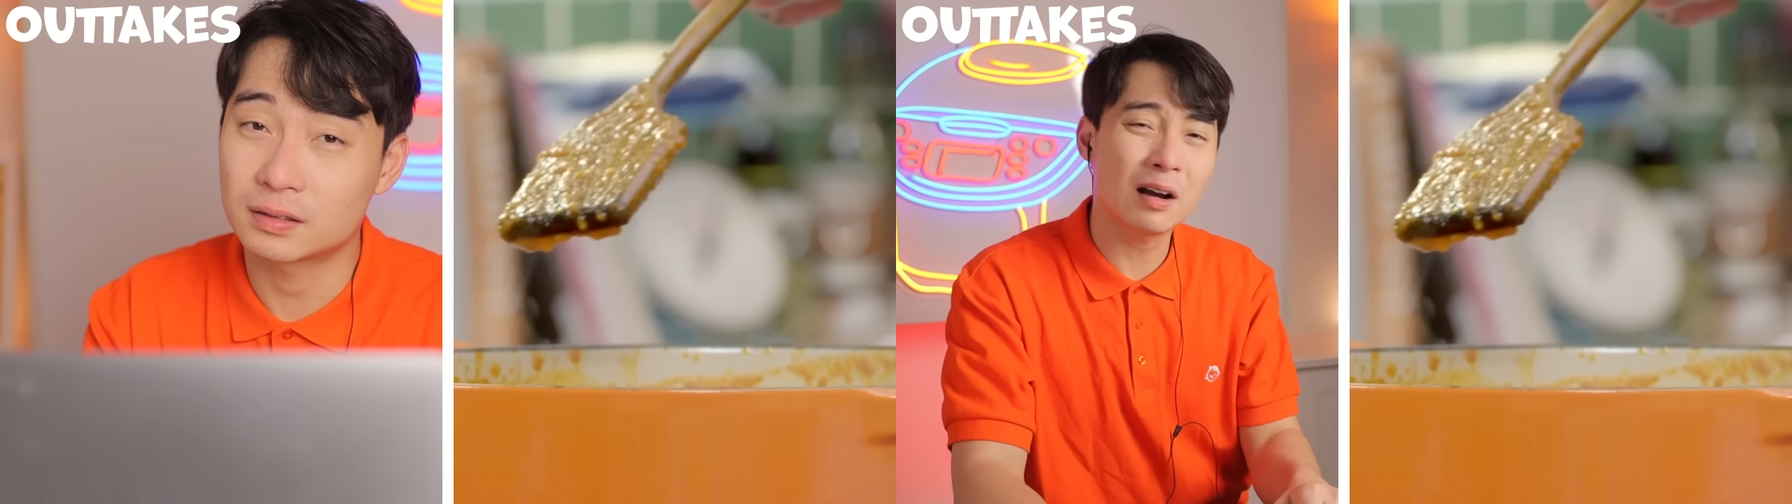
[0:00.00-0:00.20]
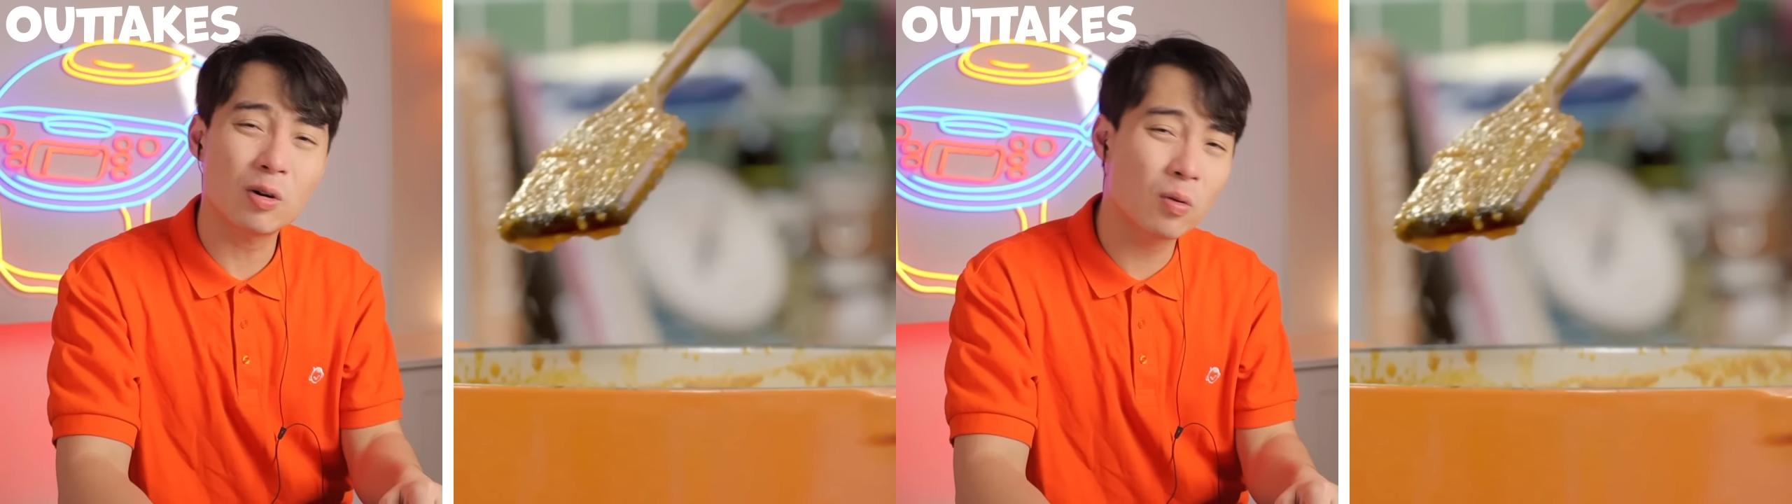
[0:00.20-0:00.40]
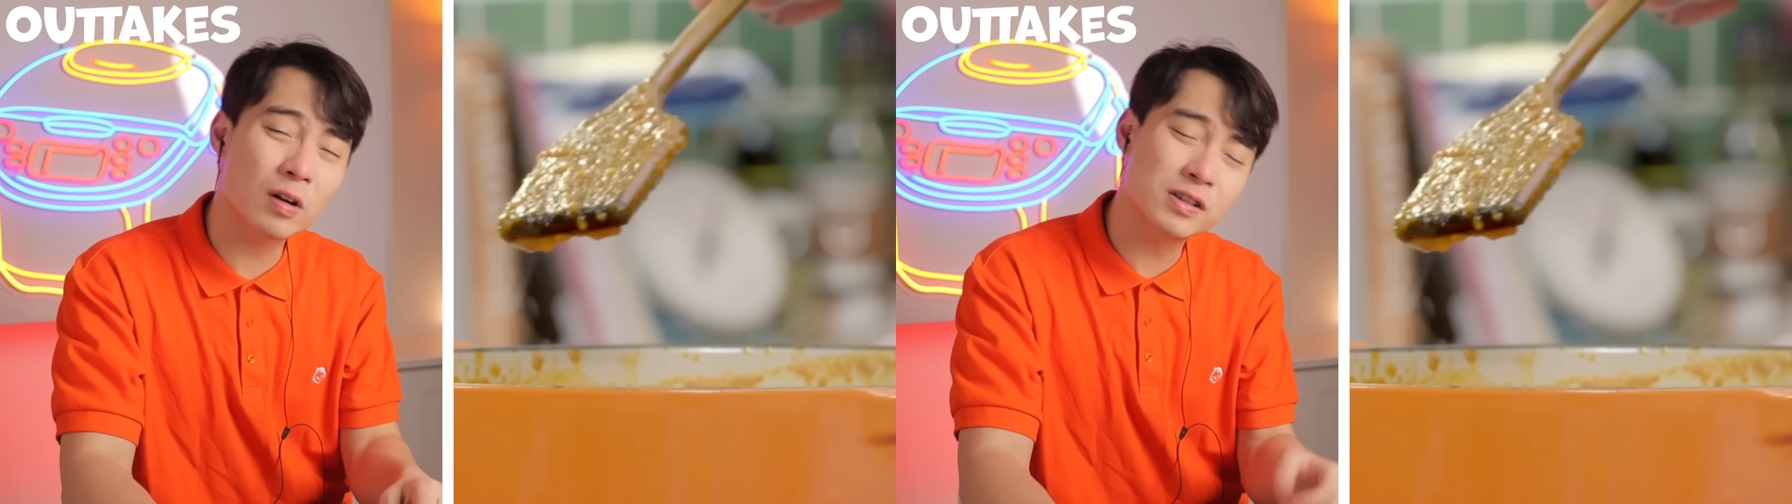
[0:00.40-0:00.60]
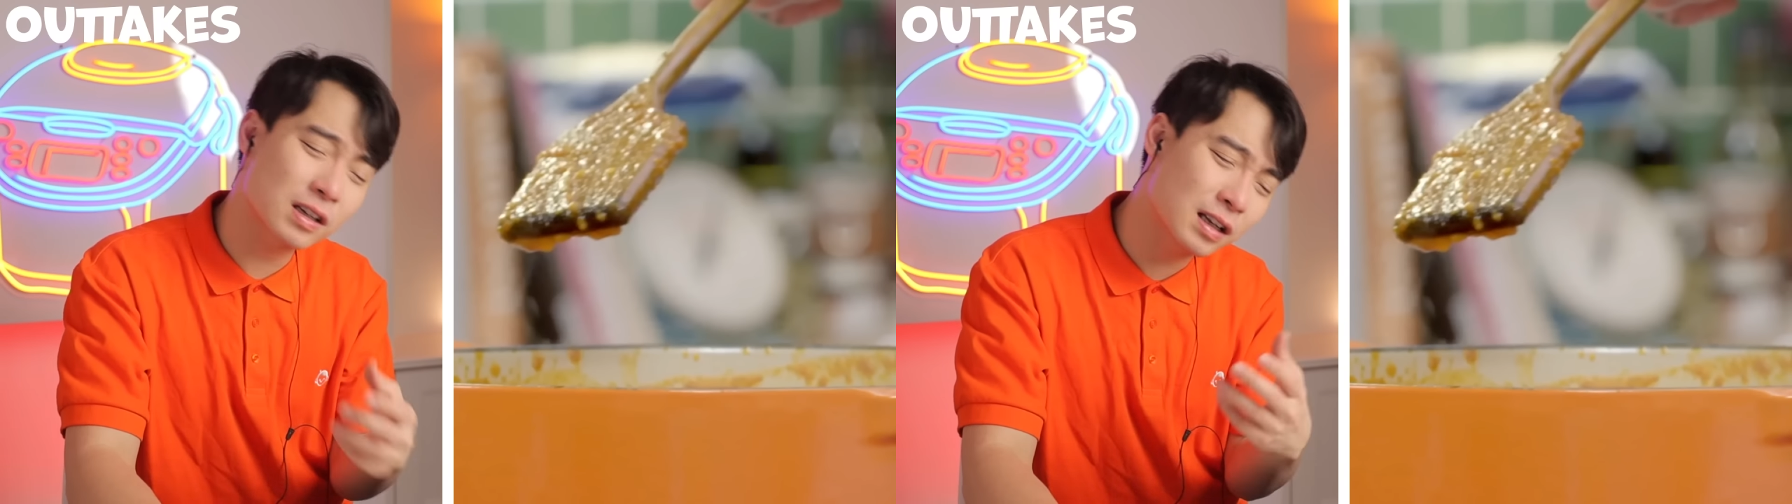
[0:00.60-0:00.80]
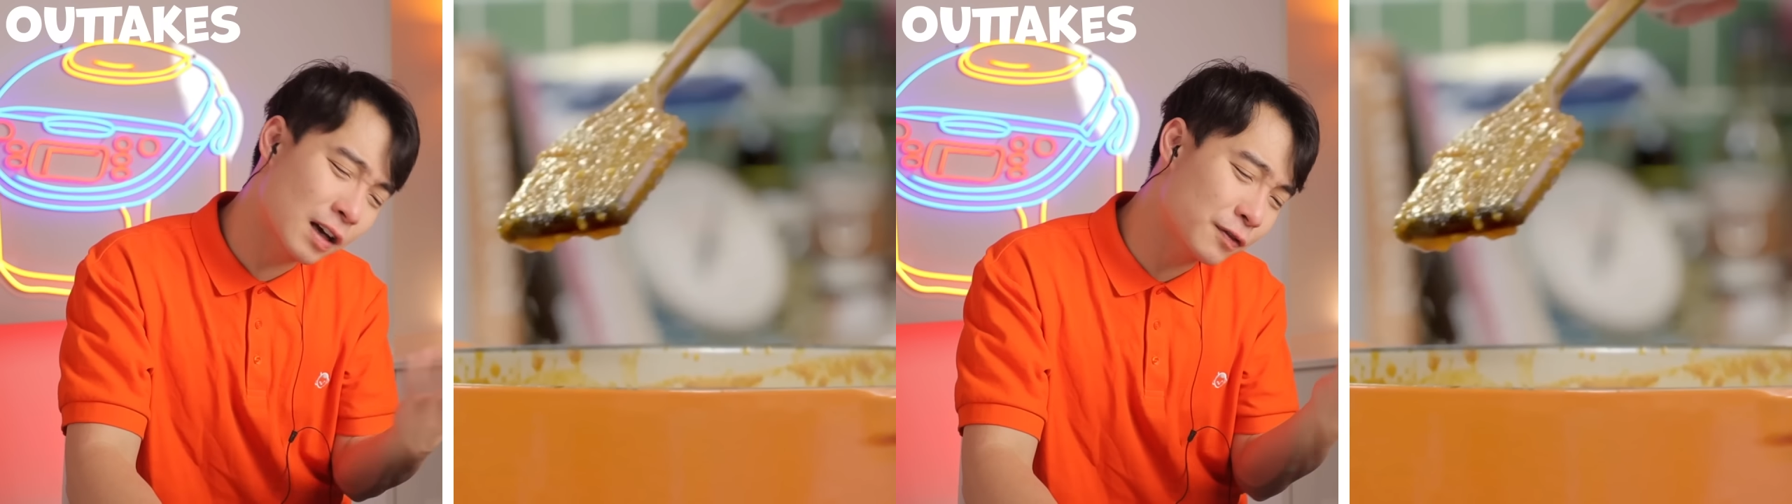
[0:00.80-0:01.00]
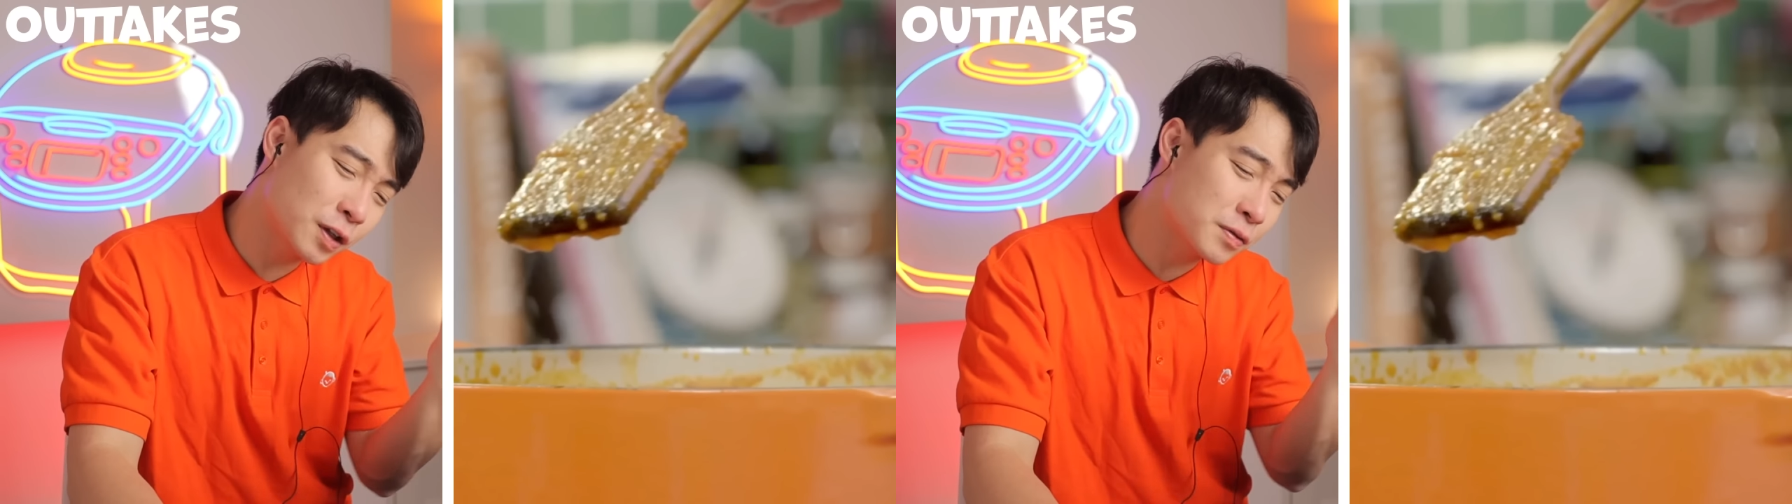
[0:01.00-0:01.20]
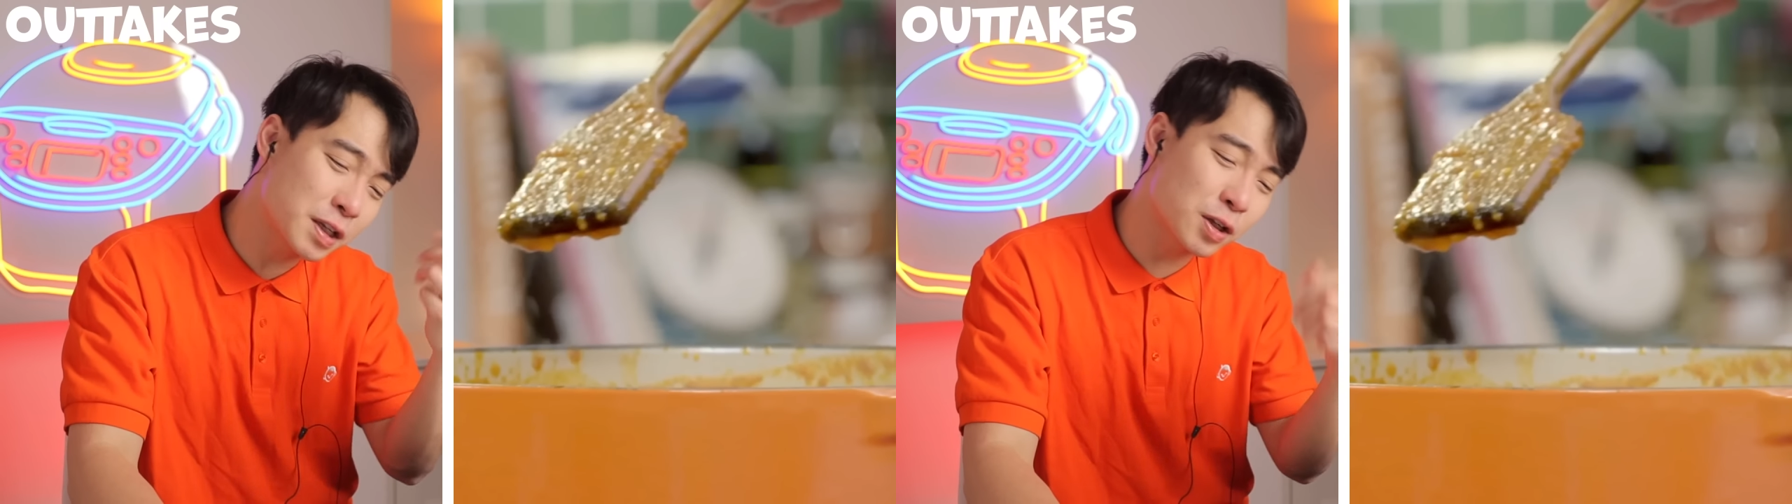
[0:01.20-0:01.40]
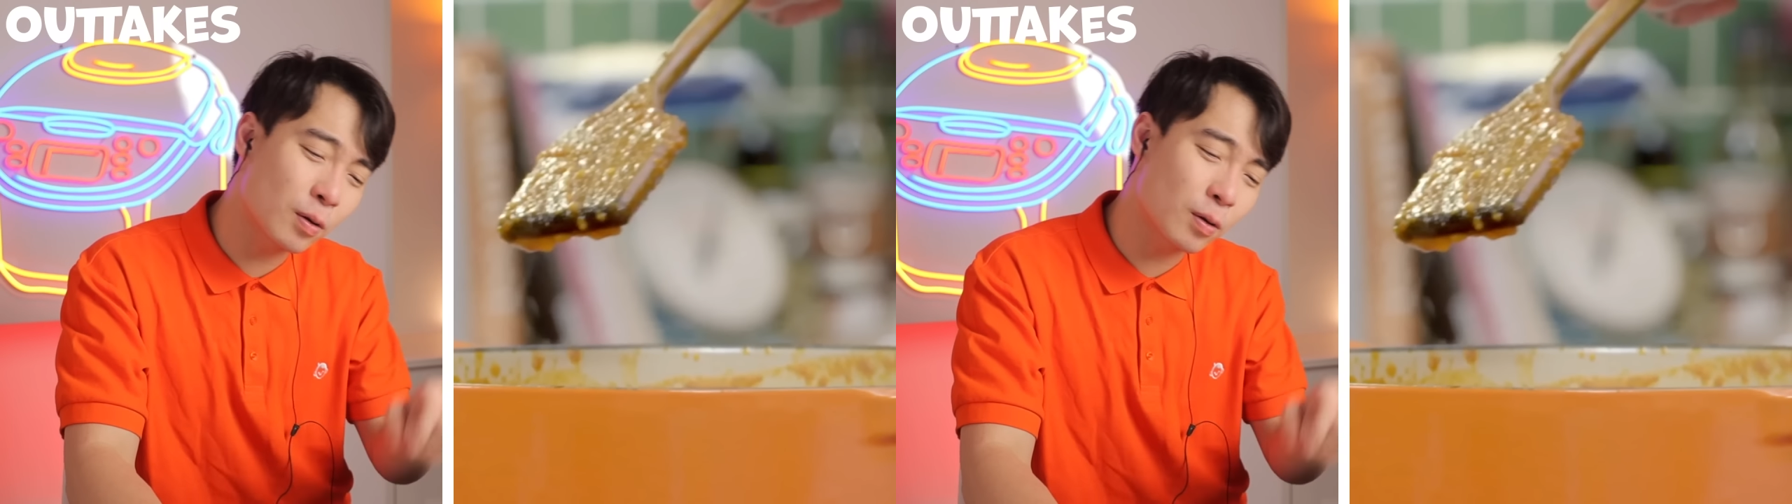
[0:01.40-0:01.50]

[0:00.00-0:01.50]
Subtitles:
Uncle Roger loves using